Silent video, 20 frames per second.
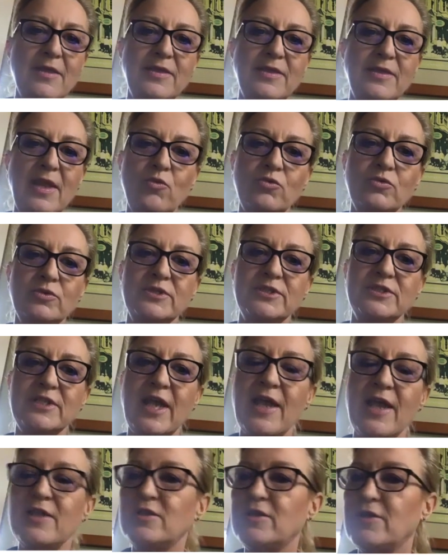that will
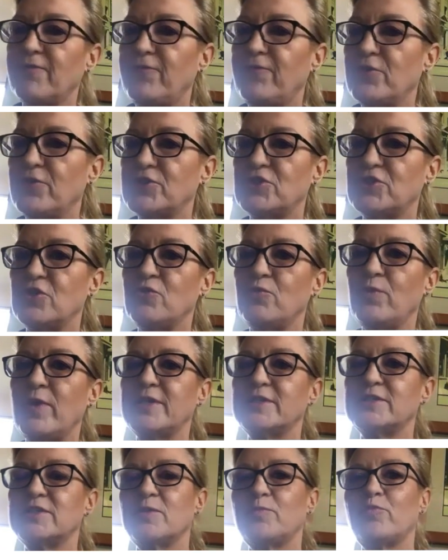start the first 2
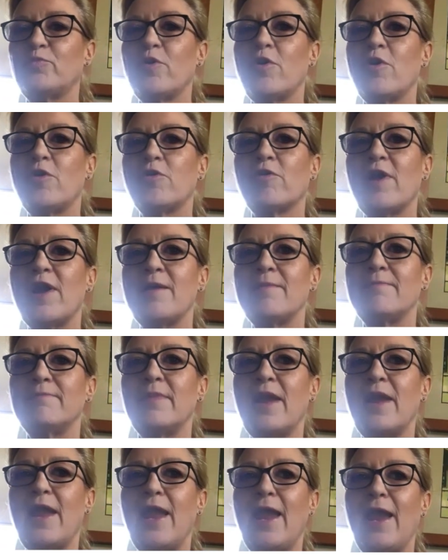weeks of the
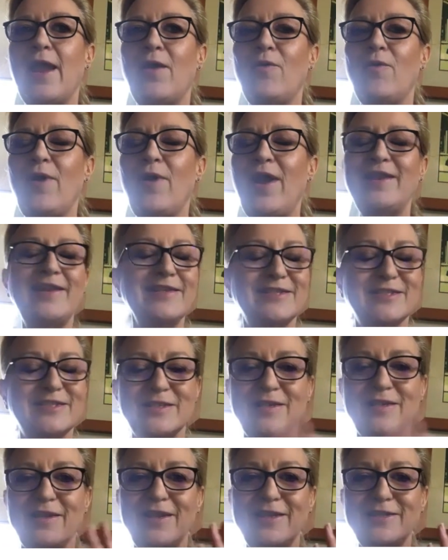program, and
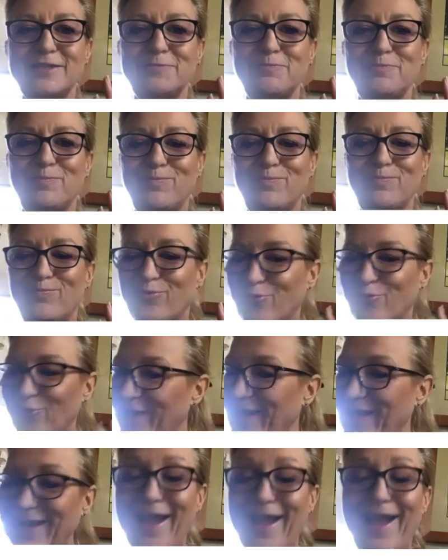it's
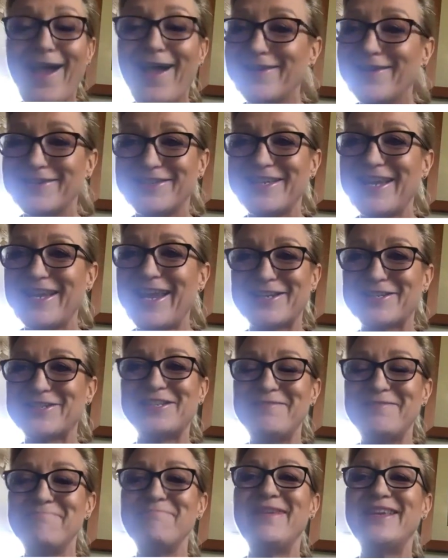pretty hard to
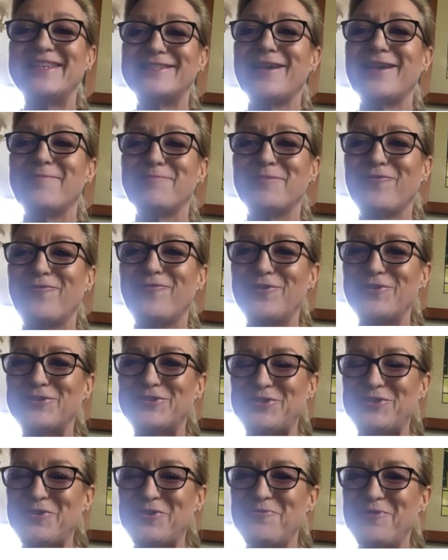actually mess up the
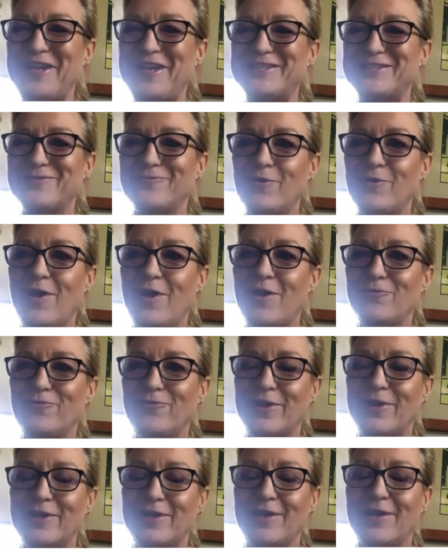first 2 weeks of
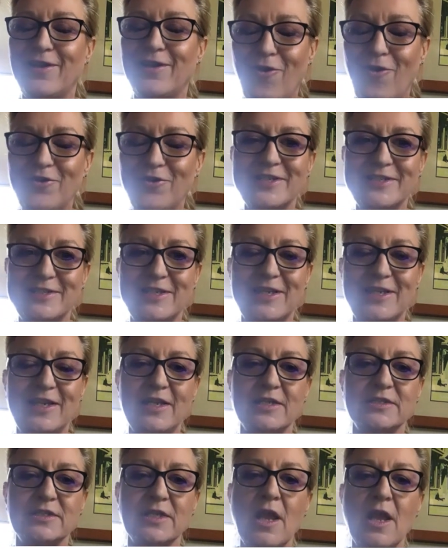WildFit. Honestly, it
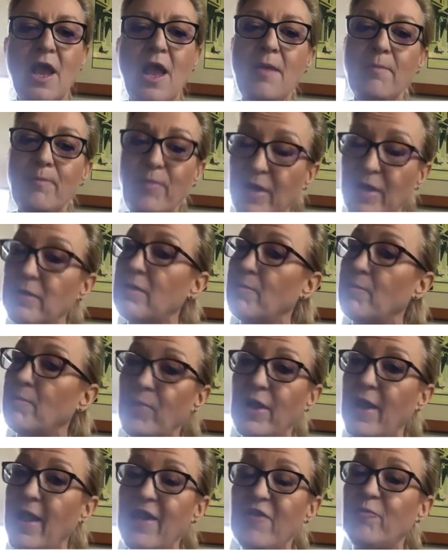is. But
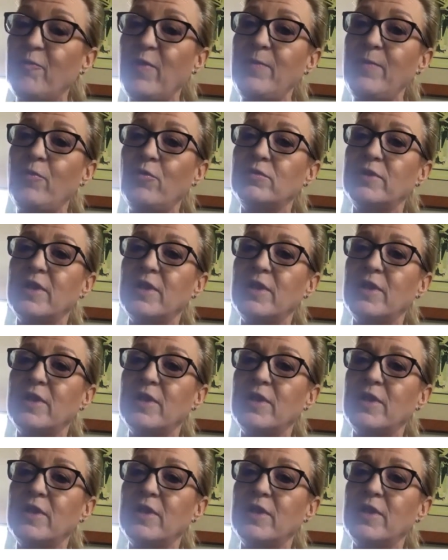I have people